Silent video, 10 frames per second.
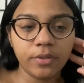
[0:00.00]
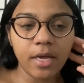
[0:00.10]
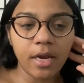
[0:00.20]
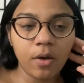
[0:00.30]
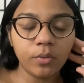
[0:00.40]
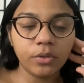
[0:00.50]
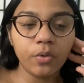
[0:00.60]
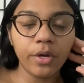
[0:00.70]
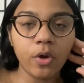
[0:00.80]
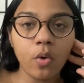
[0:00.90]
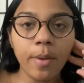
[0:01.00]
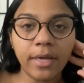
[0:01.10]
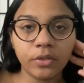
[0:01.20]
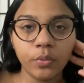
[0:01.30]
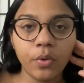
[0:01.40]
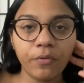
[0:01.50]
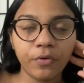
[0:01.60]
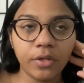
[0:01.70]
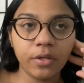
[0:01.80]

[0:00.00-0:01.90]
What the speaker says: that I was gonna go back to work for the